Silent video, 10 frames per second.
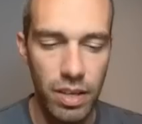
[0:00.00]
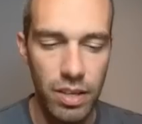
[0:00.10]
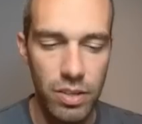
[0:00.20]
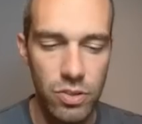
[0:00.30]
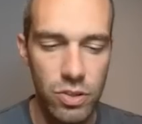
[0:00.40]

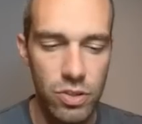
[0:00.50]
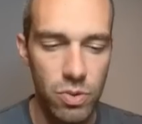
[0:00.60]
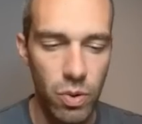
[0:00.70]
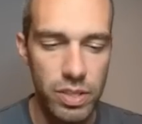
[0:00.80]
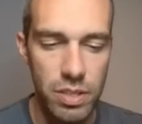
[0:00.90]
just
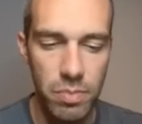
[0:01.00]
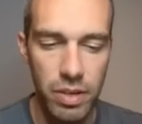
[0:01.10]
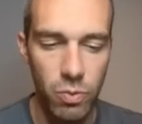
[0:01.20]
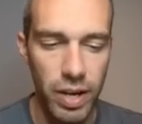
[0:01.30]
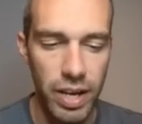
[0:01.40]
throw in some like
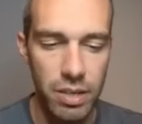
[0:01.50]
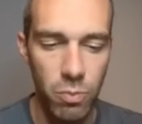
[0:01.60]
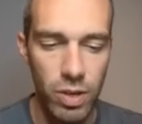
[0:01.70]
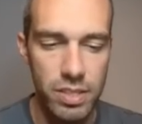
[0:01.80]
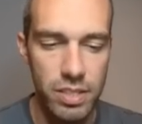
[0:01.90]
random
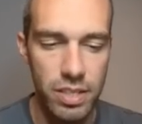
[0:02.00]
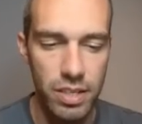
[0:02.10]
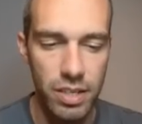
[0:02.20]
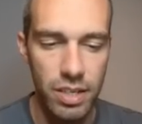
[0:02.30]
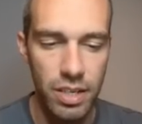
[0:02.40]
ones
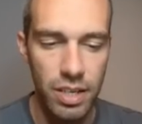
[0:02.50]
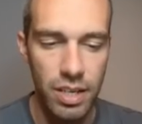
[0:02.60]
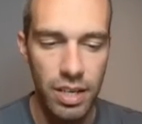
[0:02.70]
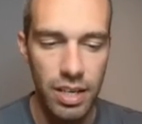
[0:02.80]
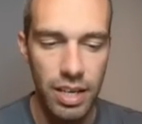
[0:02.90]
here,
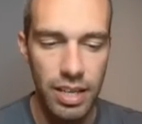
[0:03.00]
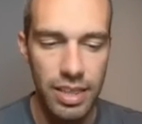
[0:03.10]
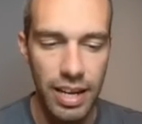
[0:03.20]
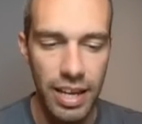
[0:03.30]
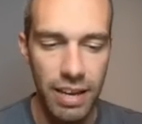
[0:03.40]

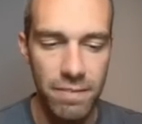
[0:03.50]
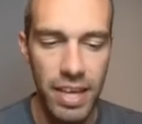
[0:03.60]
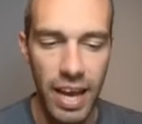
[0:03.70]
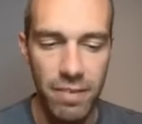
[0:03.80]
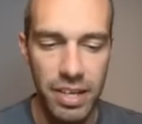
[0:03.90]
that if they
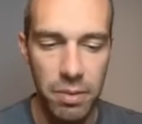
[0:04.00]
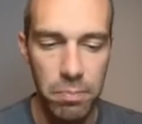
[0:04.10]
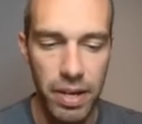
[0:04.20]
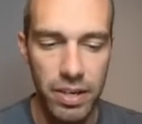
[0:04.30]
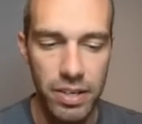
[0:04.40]
have like a
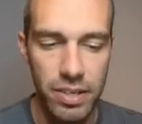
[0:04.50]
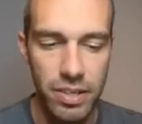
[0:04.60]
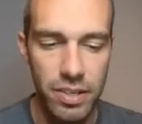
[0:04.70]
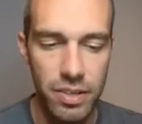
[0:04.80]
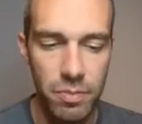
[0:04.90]
better
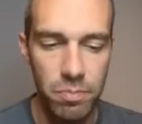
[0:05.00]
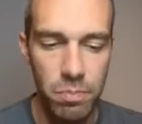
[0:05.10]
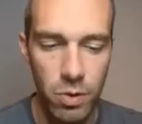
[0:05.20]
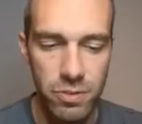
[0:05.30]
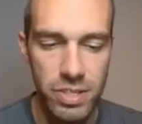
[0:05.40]

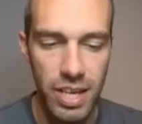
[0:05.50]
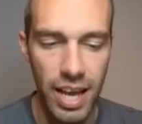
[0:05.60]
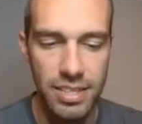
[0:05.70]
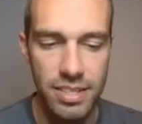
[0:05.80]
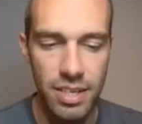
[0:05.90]

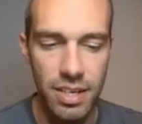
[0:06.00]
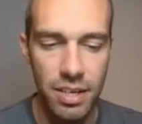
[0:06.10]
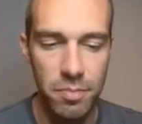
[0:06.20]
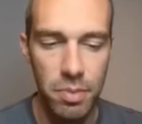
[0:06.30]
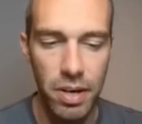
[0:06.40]
moveset,
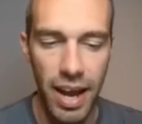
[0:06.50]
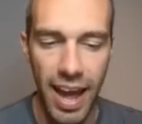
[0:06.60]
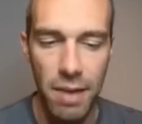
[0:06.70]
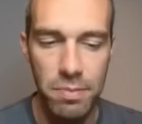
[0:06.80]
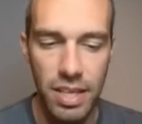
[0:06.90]

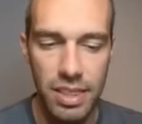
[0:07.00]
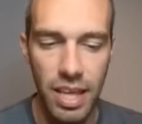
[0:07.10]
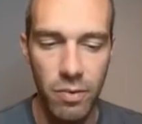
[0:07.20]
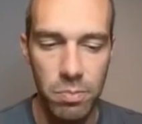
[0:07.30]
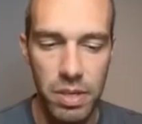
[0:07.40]
perhaps that
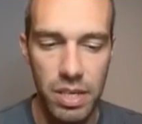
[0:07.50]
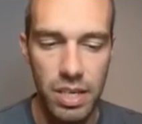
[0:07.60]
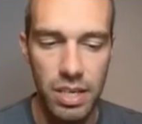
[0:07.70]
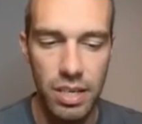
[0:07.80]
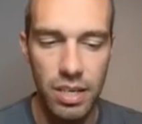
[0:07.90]
they would
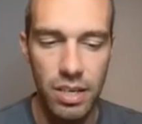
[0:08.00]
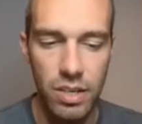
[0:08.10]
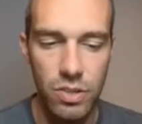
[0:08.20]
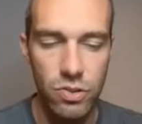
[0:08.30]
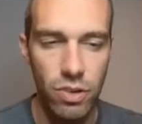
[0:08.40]
be
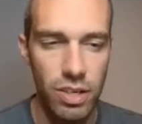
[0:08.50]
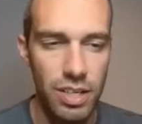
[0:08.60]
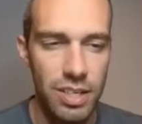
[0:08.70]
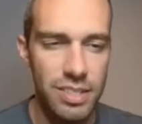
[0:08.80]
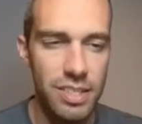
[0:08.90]
stronger.
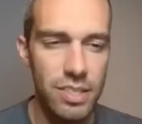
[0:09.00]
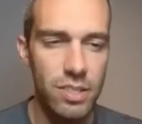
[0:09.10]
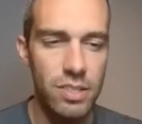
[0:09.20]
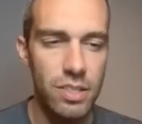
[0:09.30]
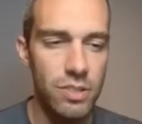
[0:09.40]
Sneasler
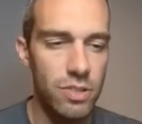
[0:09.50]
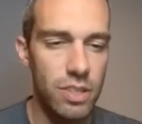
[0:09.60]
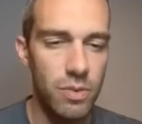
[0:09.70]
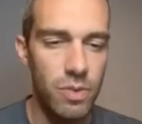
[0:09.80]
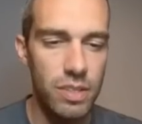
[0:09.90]
is an
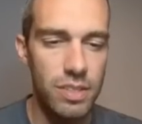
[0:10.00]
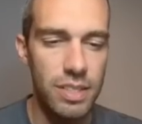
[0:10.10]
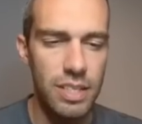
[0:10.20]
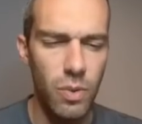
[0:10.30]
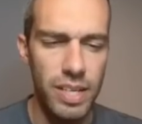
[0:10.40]
interesting one.
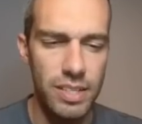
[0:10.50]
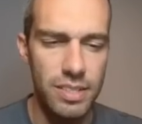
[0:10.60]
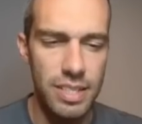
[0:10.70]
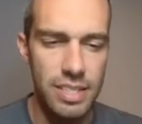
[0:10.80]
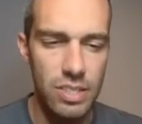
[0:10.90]

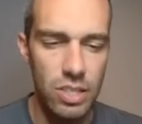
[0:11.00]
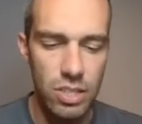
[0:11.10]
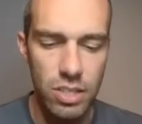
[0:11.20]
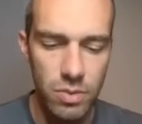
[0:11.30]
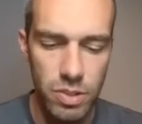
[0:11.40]

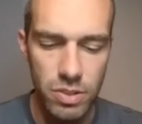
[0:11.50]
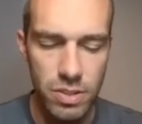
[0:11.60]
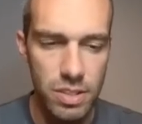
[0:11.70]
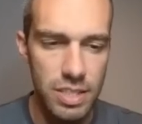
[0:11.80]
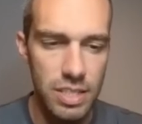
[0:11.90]
Sneasler? Which
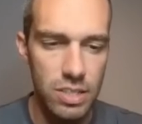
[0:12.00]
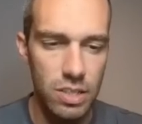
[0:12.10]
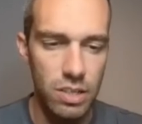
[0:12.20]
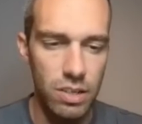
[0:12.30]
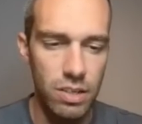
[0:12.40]
one's
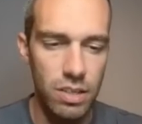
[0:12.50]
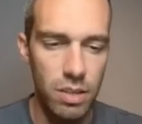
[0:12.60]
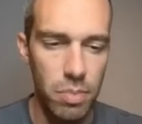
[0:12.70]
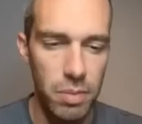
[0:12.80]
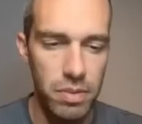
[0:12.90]
Sneasler? The
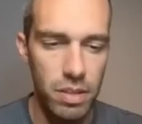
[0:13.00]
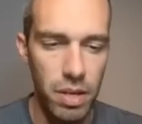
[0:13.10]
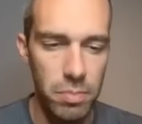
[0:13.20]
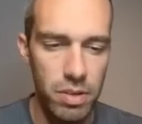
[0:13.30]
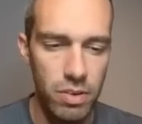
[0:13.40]

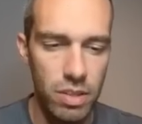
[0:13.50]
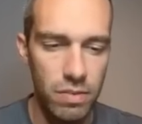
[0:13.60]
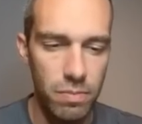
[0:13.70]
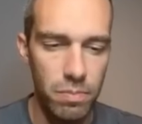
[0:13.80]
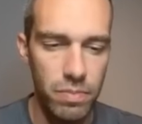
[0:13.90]
baby or the
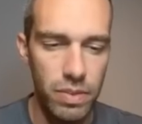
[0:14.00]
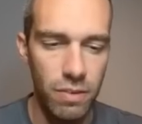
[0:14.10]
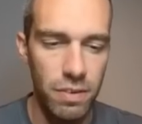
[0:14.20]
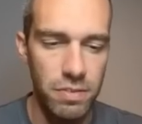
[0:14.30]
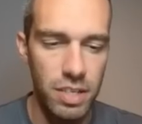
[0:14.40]

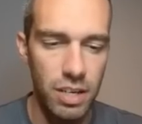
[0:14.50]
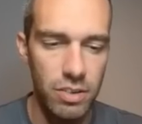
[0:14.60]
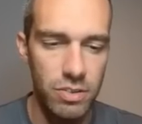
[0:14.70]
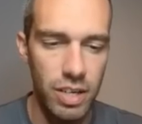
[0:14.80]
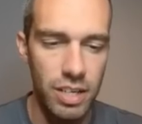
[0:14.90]

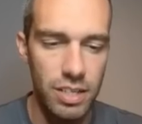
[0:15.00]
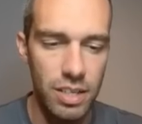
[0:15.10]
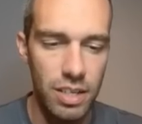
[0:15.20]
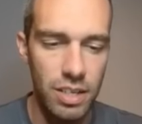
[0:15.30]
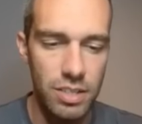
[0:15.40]
1500, right?
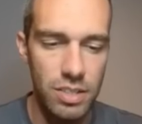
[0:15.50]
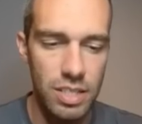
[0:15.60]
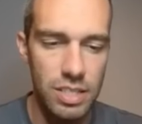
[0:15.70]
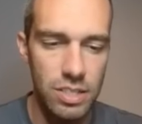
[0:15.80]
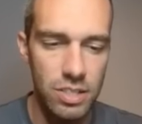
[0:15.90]
So
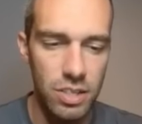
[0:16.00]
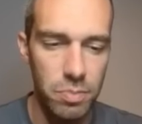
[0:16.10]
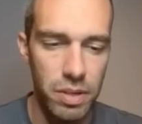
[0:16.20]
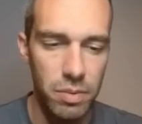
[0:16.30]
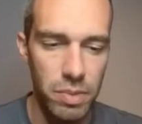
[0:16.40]
this is your
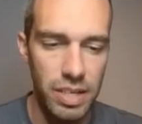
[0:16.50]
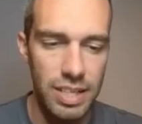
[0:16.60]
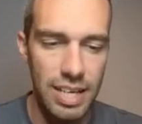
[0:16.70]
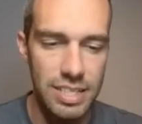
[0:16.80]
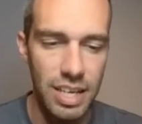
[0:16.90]
epitome
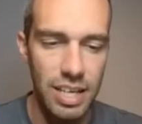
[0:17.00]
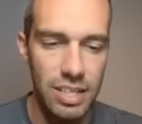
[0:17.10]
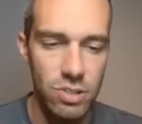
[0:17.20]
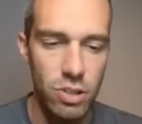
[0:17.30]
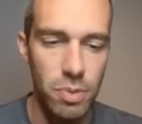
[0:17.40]
glass cannon.
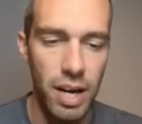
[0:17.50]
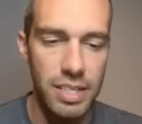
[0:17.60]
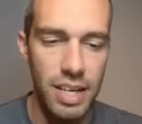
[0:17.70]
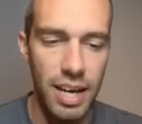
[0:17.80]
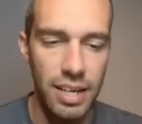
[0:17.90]
Super high
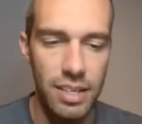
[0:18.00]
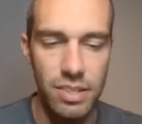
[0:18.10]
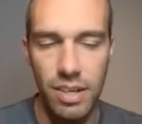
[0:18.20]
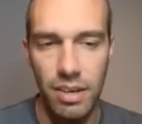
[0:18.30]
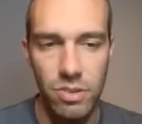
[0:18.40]
attack.
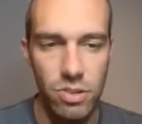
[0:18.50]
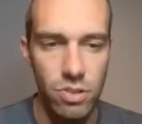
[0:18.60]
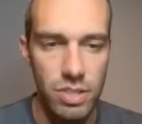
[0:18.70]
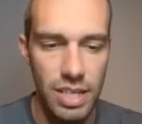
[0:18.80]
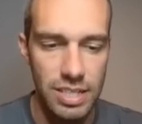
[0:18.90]
Yeah, you just
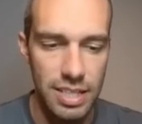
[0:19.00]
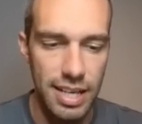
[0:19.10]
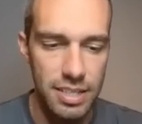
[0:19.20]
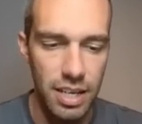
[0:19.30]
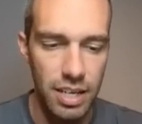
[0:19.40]
use that as a
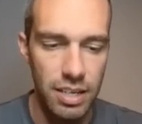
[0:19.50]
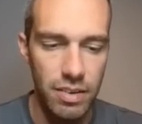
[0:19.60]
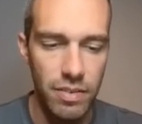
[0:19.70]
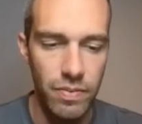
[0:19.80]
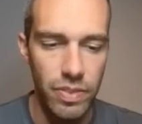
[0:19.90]
glass cannon.
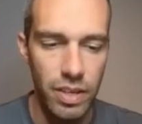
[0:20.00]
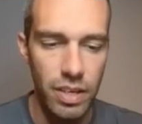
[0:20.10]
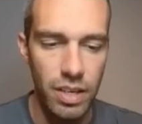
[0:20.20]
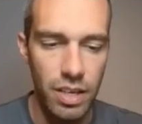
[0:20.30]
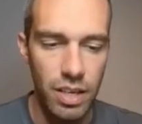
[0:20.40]

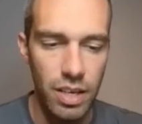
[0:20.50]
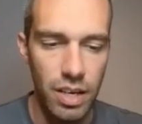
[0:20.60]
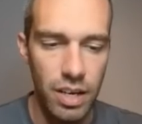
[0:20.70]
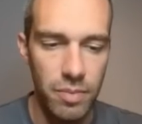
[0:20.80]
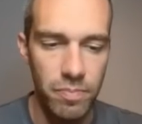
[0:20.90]

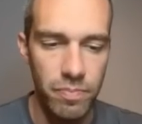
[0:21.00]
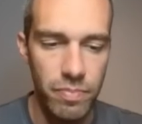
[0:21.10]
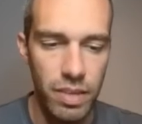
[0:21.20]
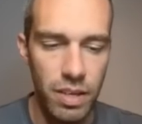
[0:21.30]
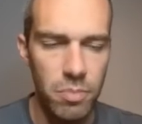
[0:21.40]

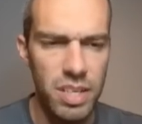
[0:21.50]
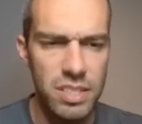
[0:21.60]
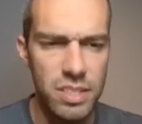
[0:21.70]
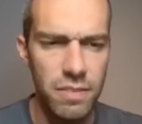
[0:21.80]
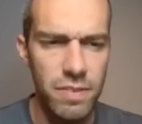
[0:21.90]
But like
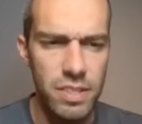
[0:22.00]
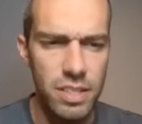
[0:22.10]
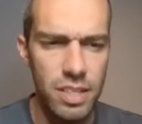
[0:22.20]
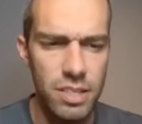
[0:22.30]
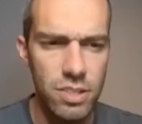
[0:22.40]
Stunfisk,
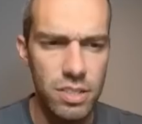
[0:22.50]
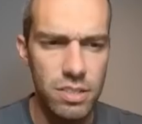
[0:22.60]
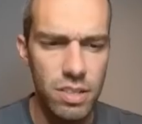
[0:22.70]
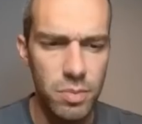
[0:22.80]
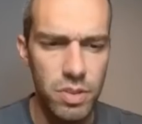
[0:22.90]
let's just
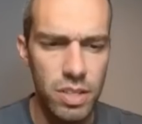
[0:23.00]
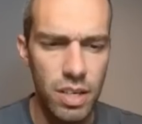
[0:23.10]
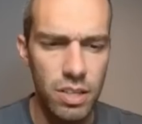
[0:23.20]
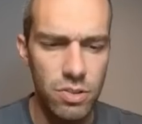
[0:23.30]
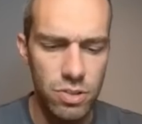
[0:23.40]
talk about the
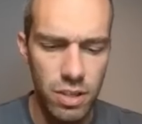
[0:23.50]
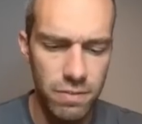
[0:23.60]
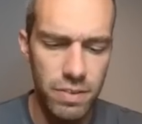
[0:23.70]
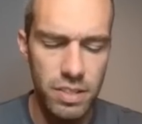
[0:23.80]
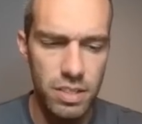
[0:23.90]
other
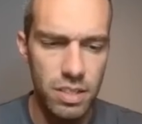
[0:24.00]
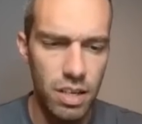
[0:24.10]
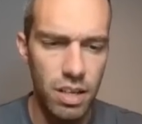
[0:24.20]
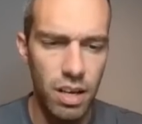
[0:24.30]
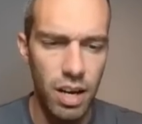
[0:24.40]
Stunfisk, because
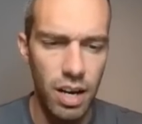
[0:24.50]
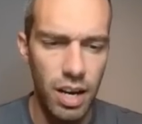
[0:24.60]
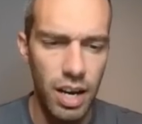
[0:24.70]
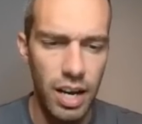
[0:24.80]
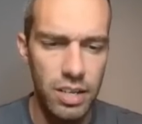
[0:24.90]

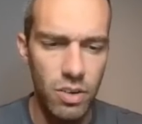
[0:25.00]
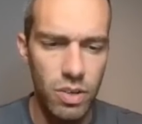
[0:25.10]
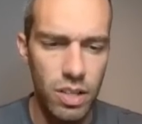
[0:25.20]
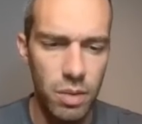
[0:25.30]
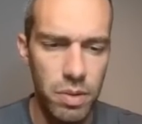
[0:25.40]
I know a
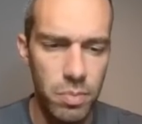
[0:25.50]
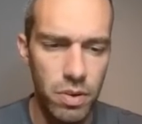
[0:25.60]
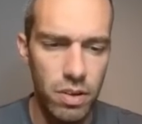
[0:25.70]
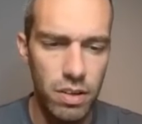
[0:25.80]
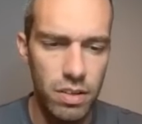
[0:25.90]
lot of
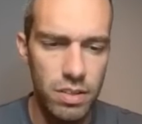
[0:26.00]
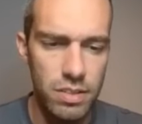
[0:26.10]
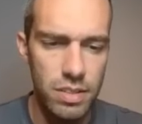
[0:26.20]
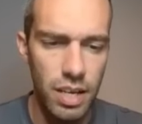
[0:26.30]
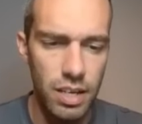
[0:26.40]
people
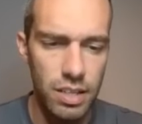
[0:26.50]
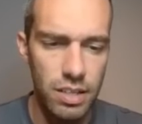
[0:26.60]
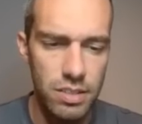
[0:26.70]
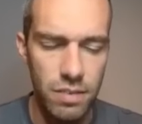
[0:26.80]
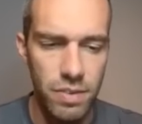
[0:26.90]
say Galarian
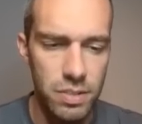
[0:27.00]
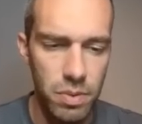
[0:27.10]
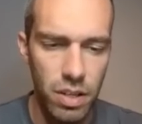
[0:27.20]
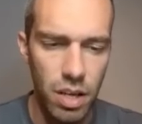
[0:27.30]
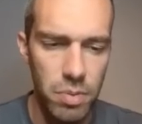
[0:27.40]
Stunfisk, but
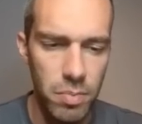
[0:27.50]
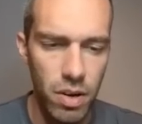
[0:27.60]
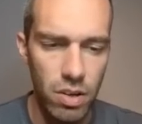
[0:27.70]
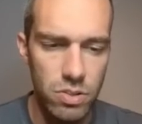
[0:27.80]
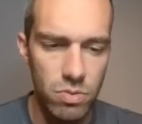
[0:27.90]
a lot of people
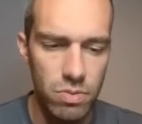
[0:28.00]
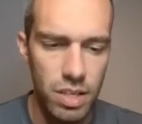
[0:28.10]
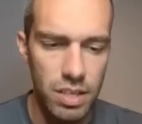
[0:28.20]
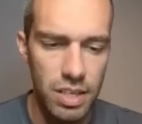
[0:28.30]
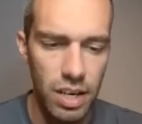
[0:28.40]
also
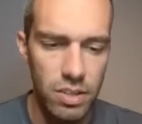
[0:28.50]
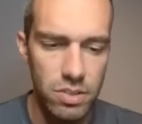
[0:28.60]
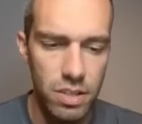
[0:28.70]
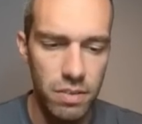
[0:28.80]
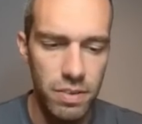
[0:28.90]
like the other
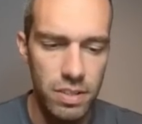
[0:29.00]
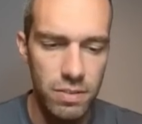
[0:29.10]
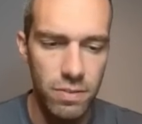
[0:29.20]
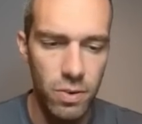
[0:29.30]
Stunfisk for